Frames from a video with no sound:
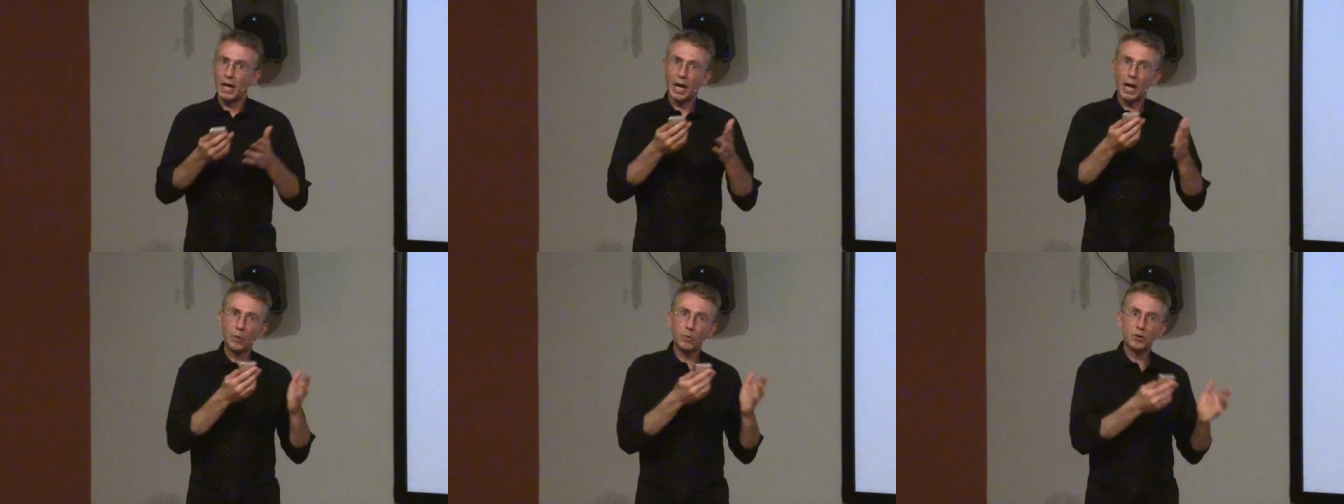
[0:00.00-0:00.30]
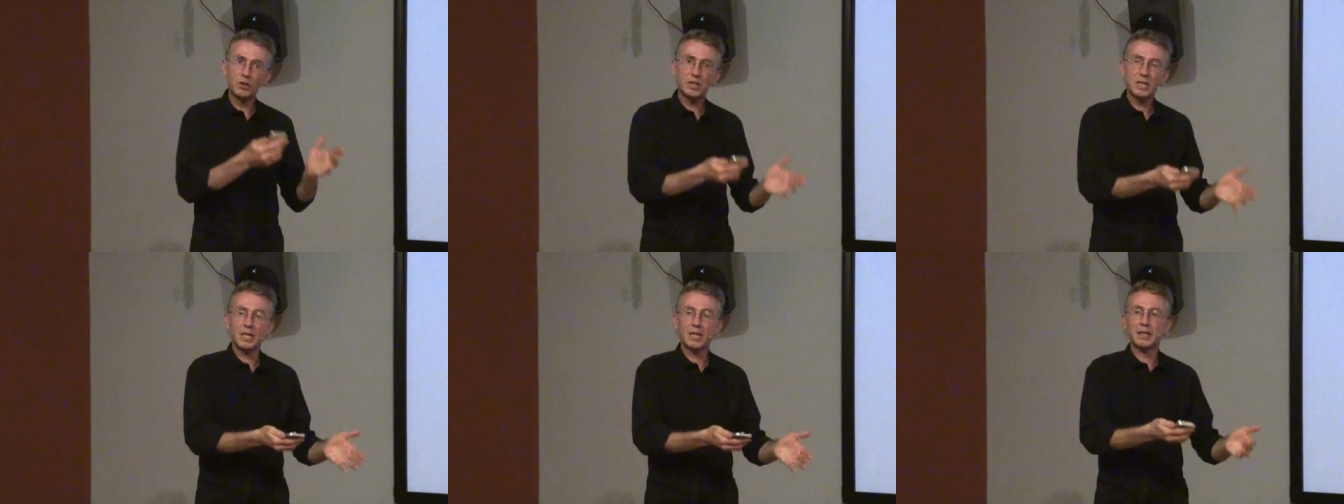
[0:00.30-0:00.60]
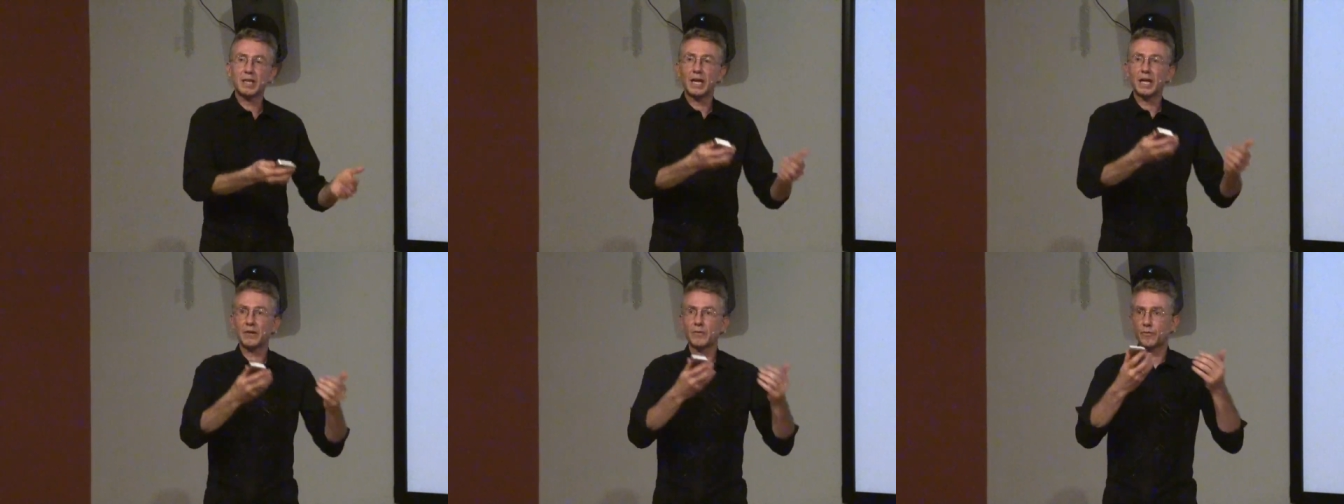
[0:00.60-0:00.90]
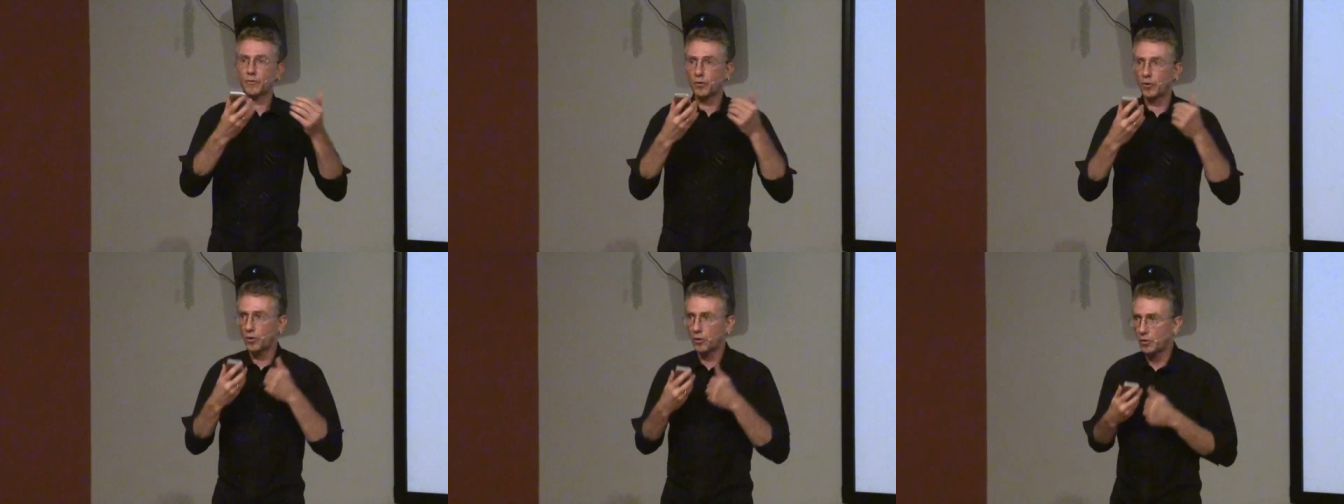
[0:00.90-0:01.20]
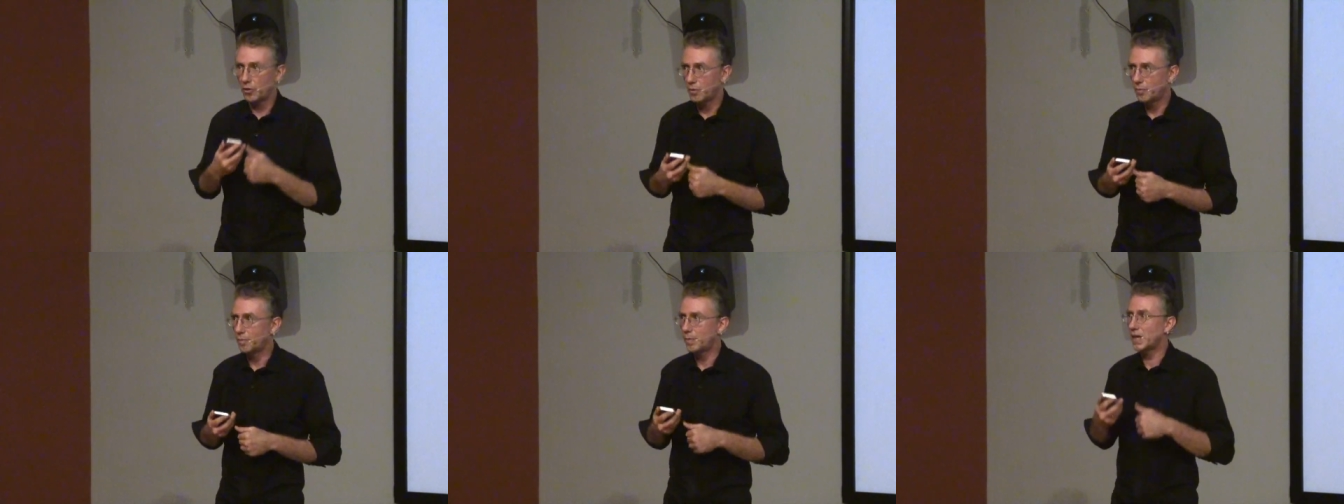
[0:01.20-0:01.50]
I would take that
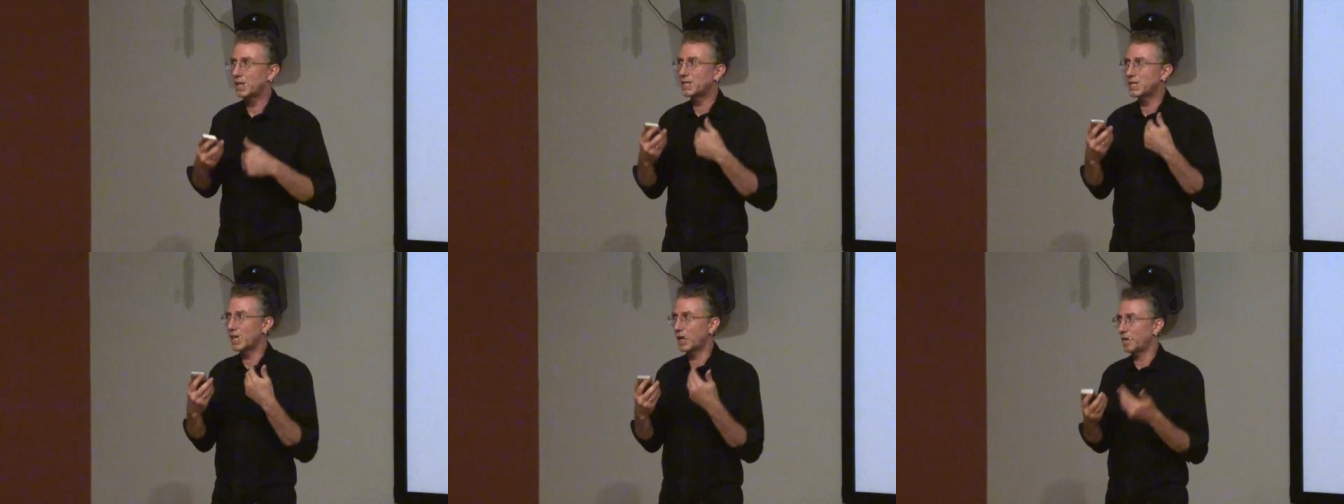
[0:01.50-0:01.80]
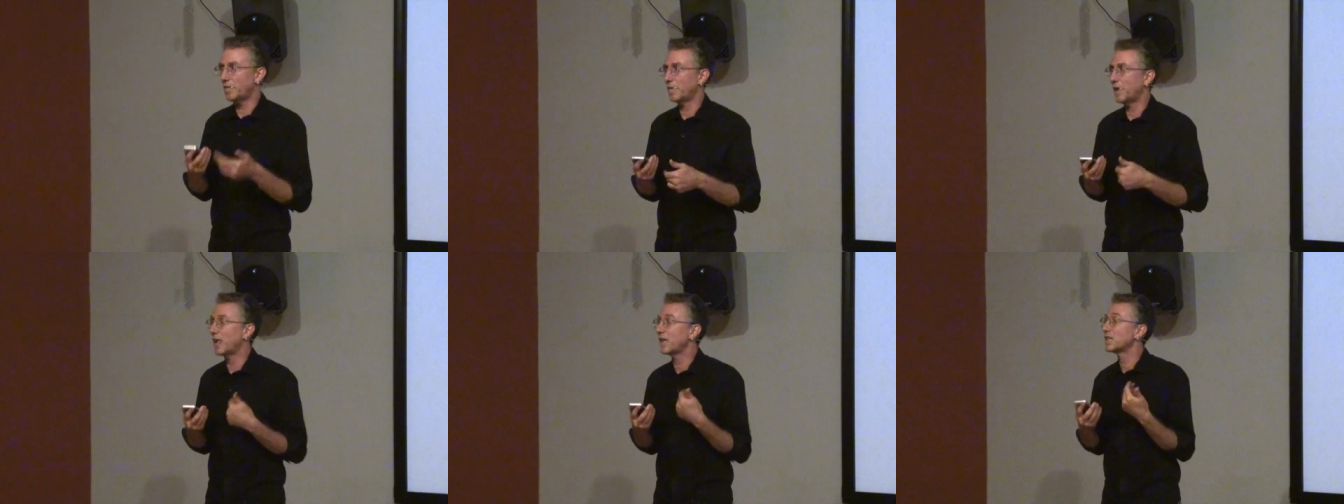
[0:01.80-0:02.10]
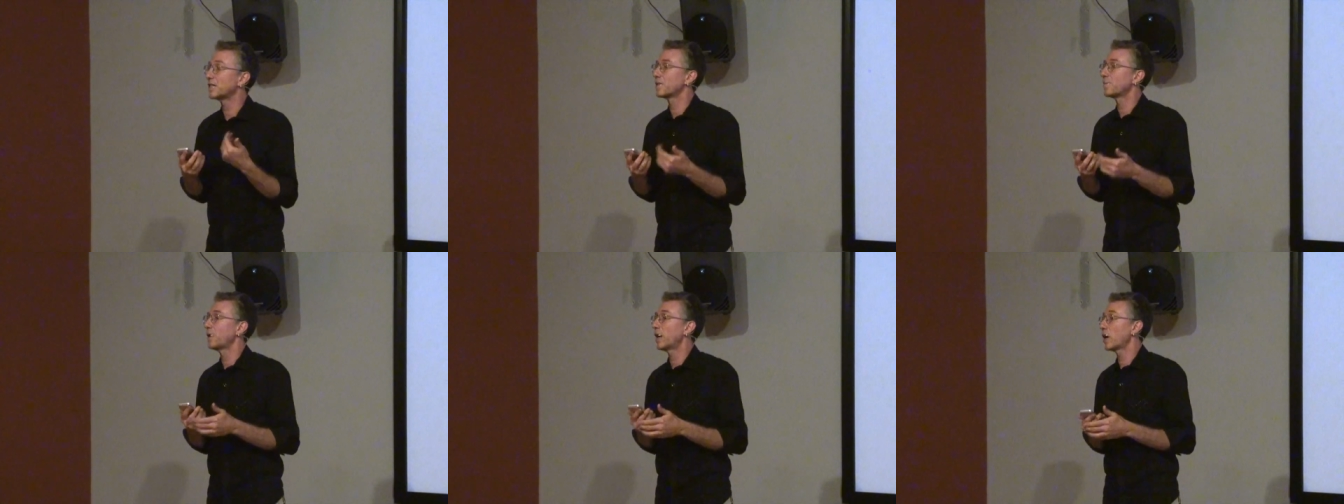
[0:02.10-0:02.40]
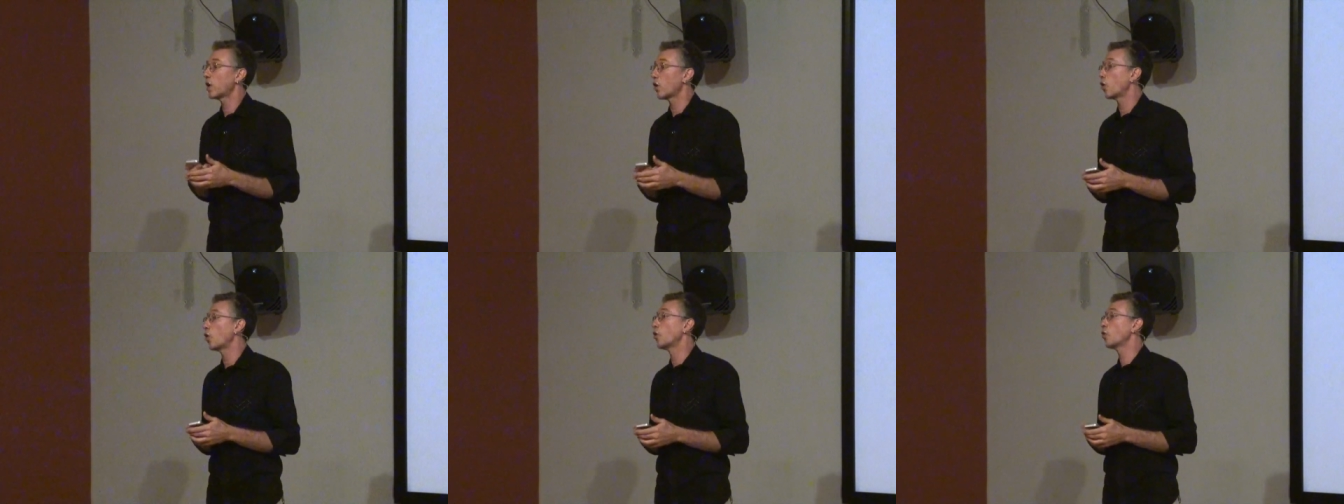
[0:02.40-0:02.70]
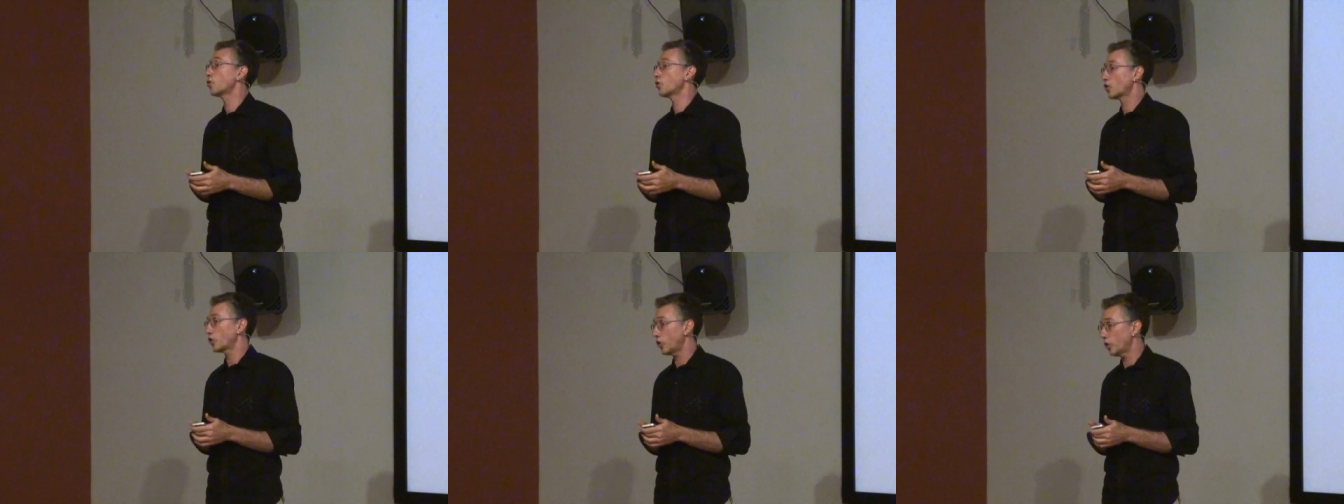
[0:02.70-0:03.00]
for myself as my
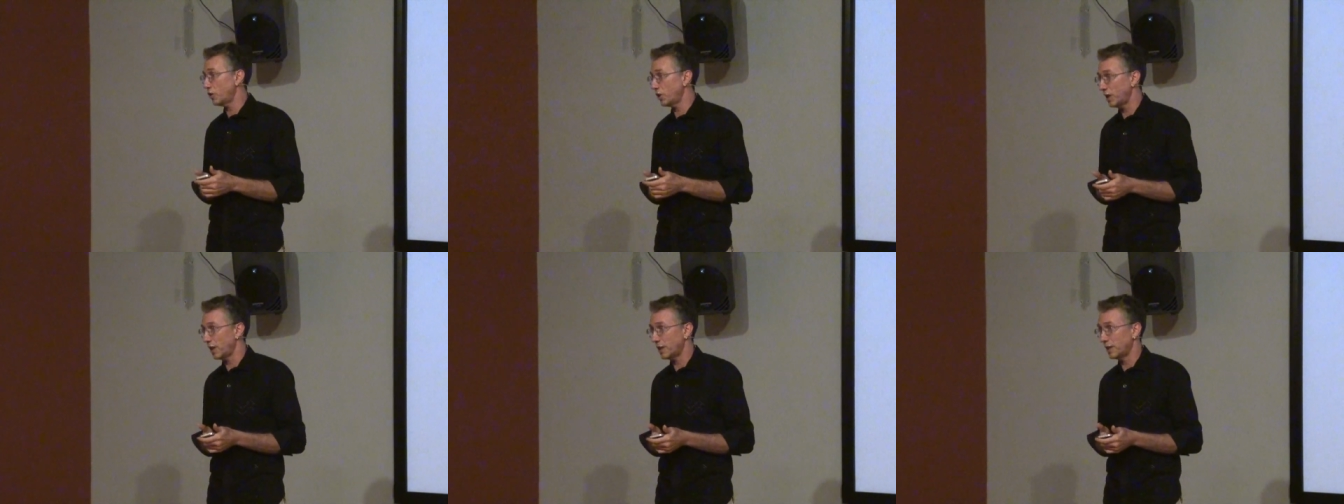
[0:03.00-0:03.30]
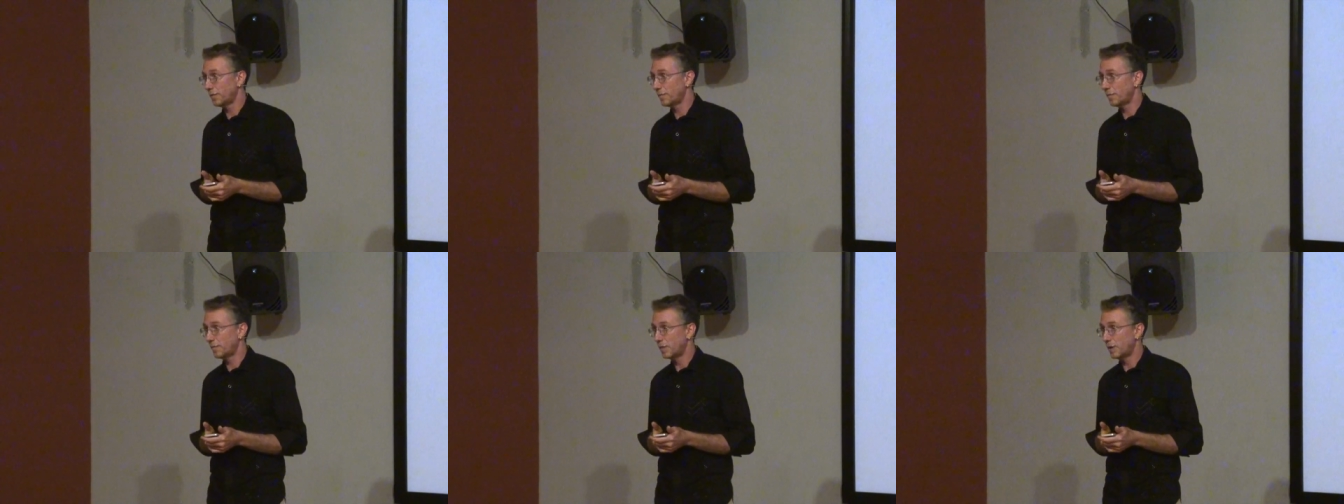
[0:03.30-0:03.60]
own journey.